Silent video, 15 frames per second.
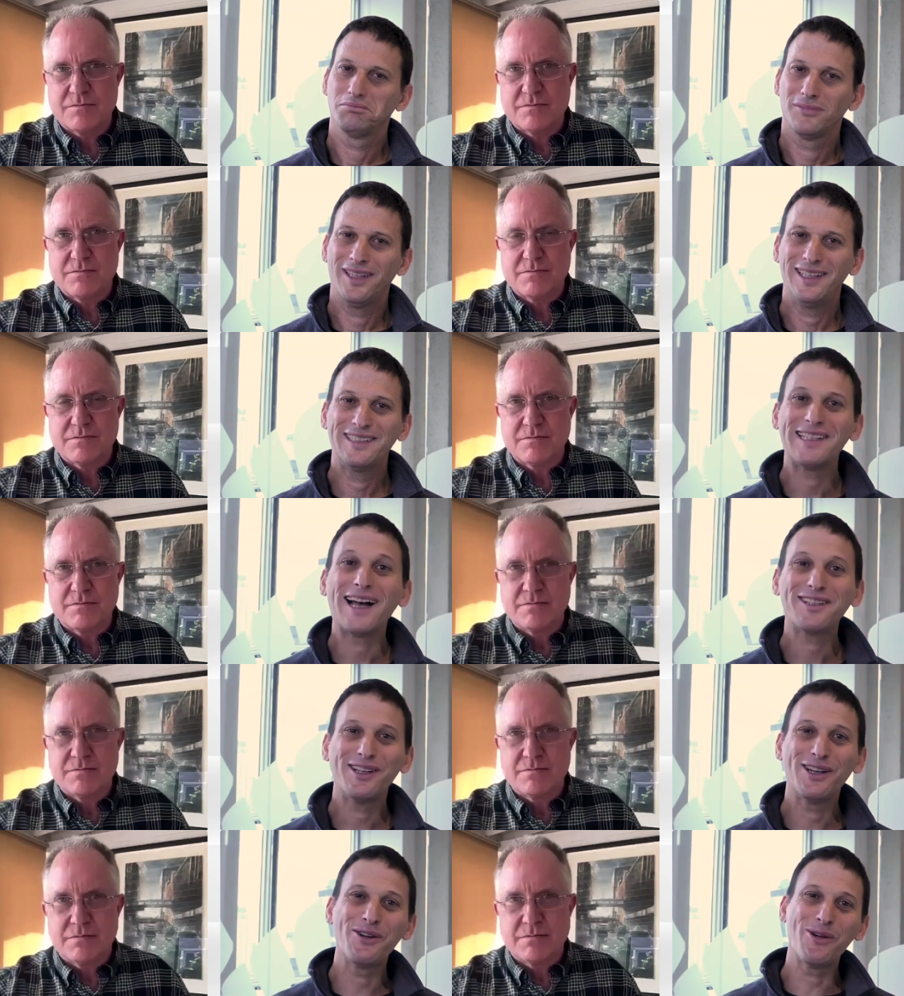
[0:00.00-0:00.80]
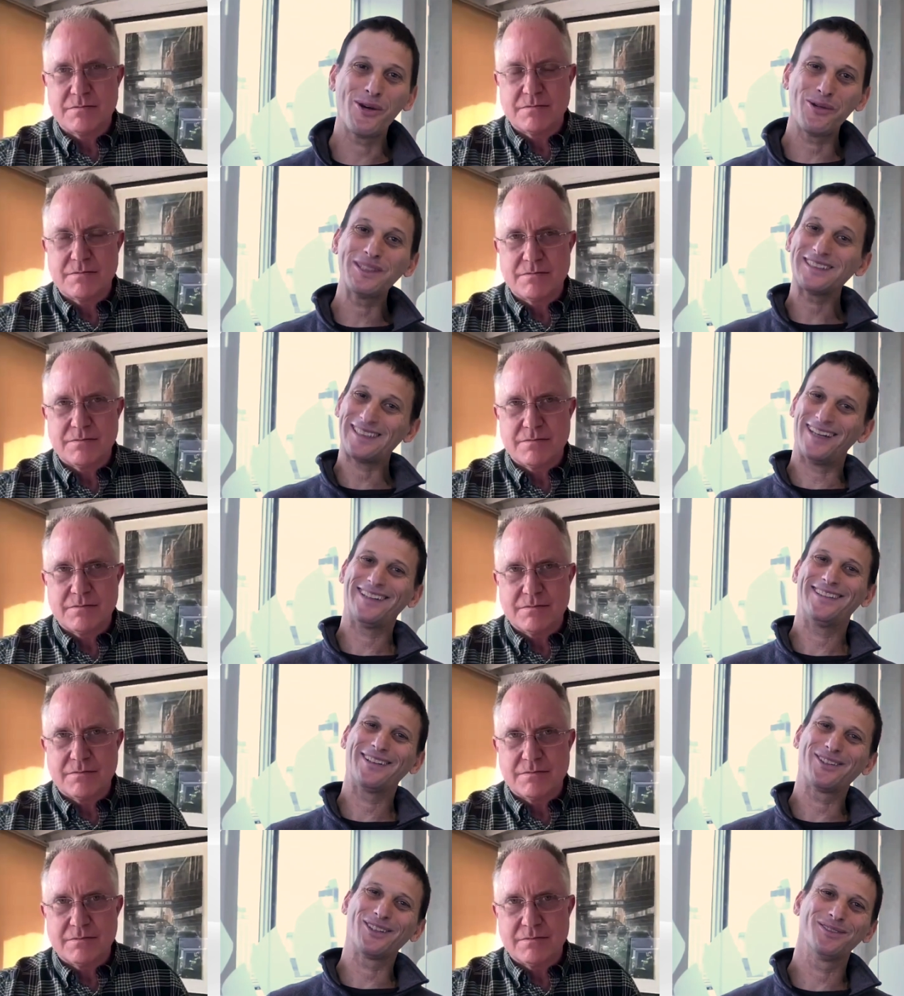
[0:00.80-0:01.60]
Speaker 1: It's actually where we
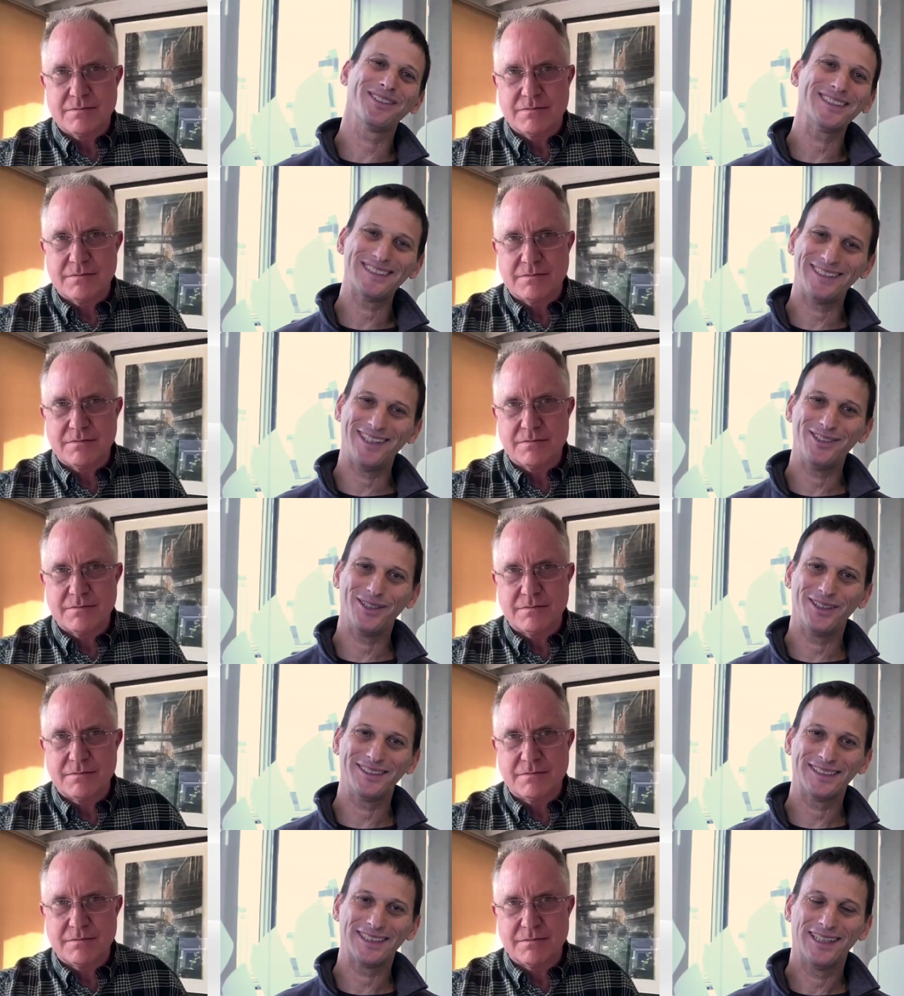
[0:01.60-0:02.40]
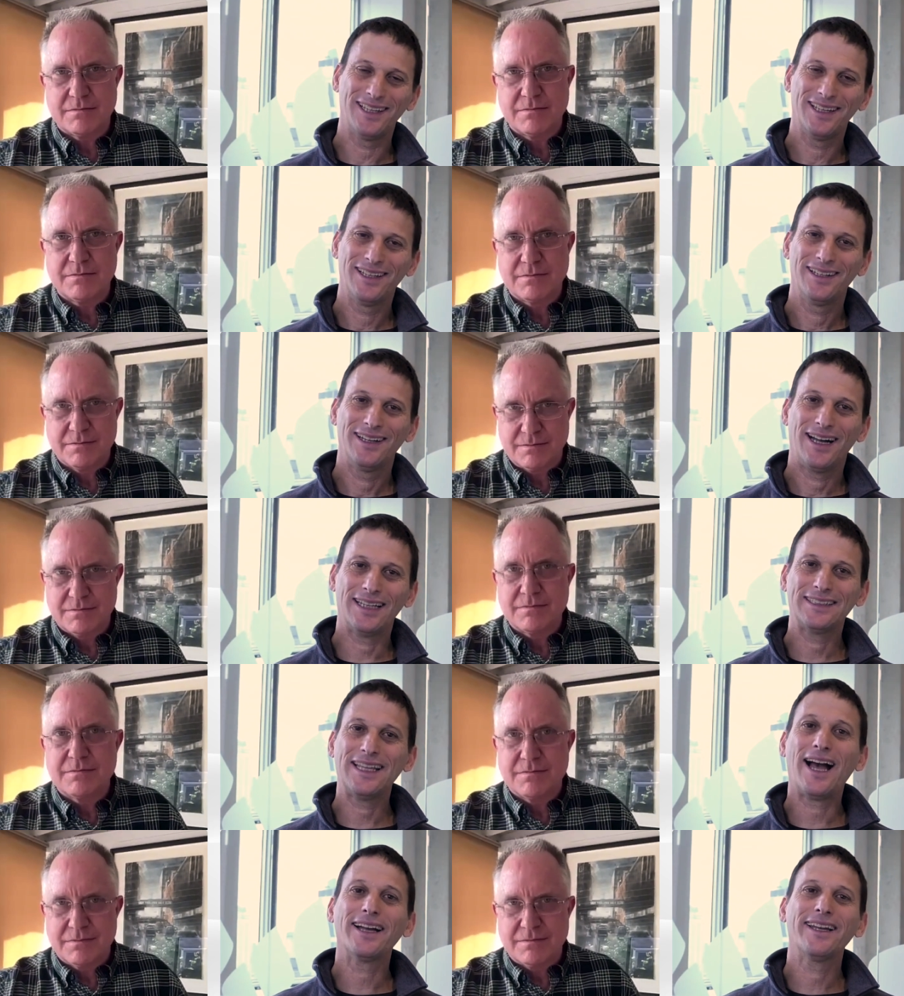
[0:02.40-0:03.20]
started the conversations.
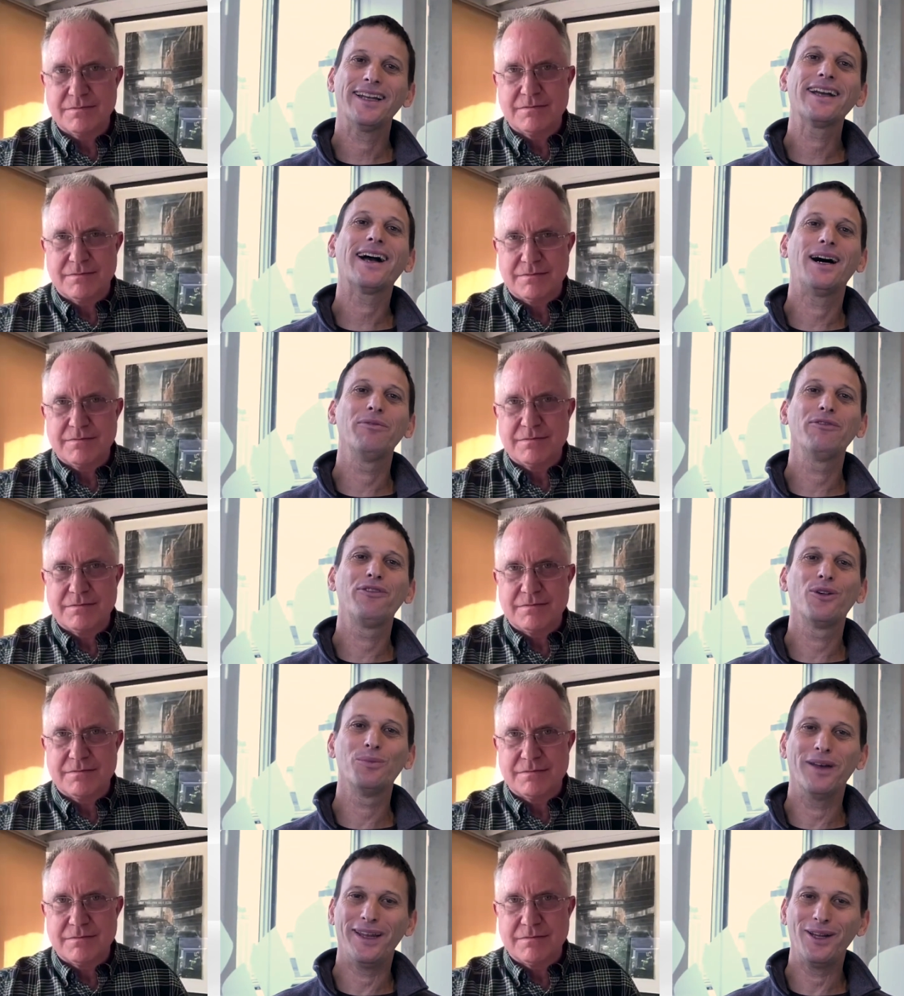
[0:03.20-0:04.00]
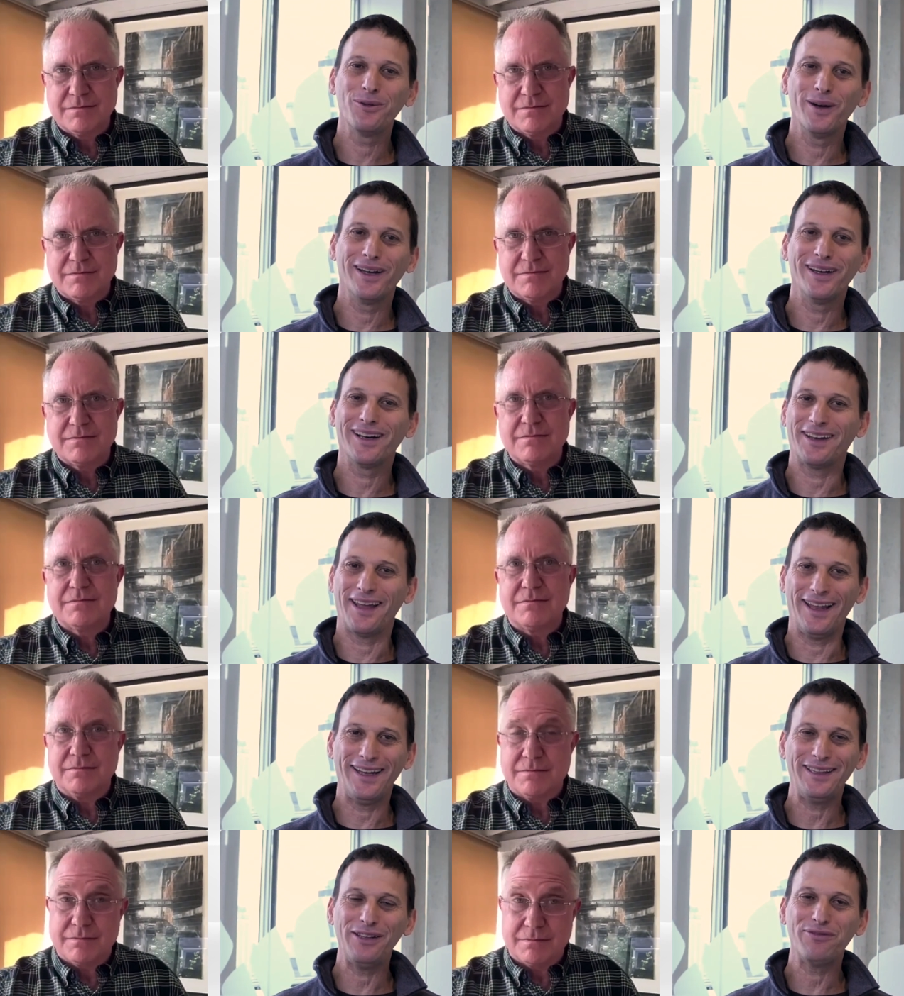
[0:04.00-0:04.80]
Attack can come from anywhere and
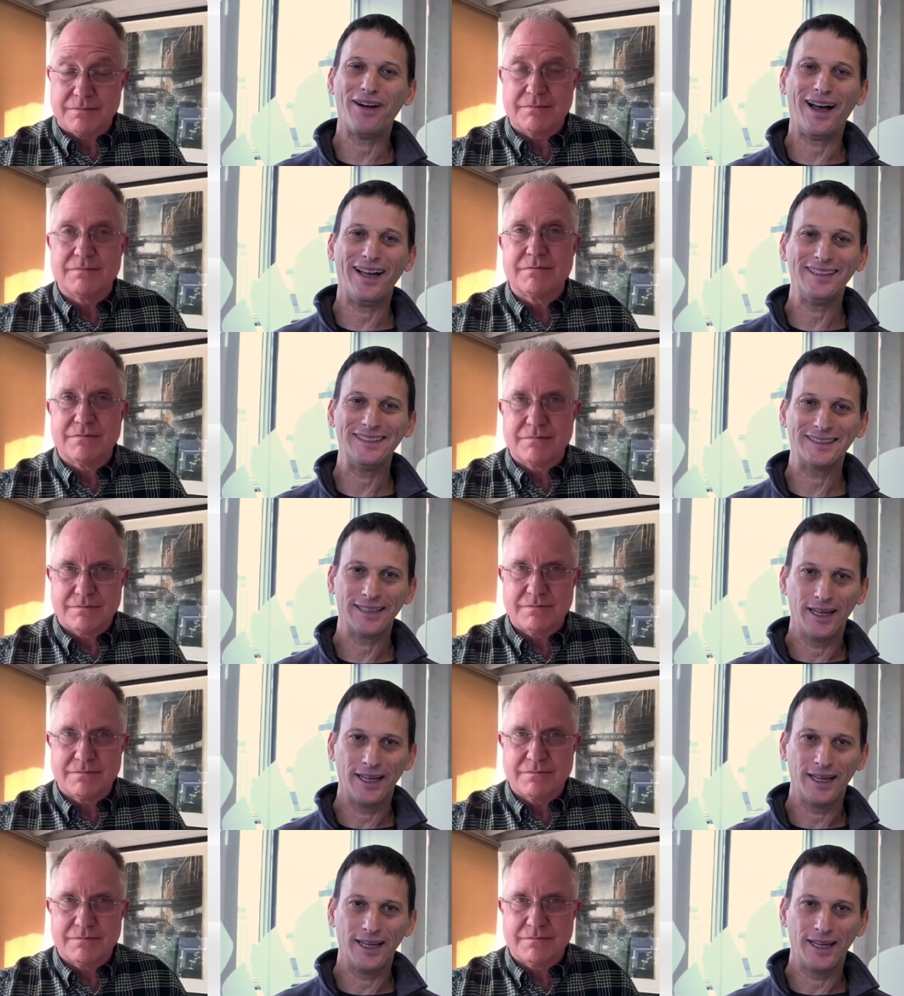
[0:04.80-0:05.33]
any device,